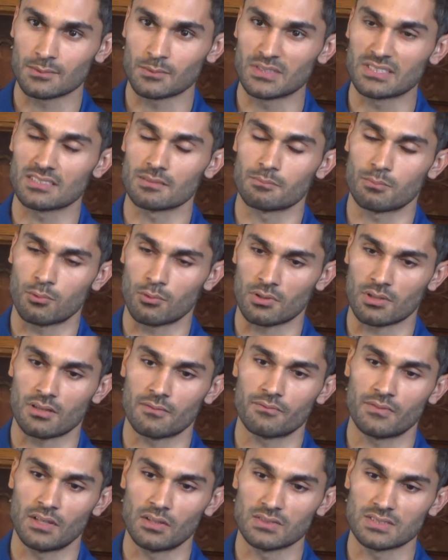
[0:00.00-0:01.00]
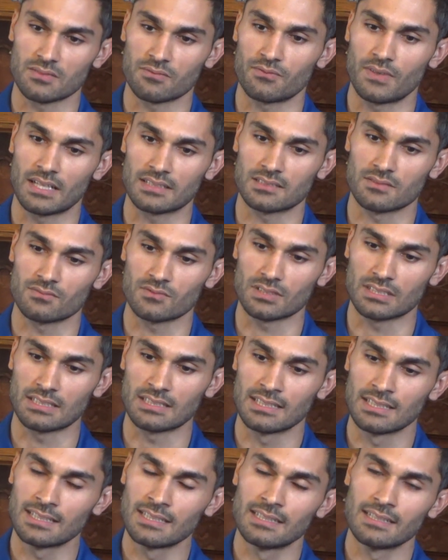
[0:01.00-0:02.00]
We support our fellows effectively,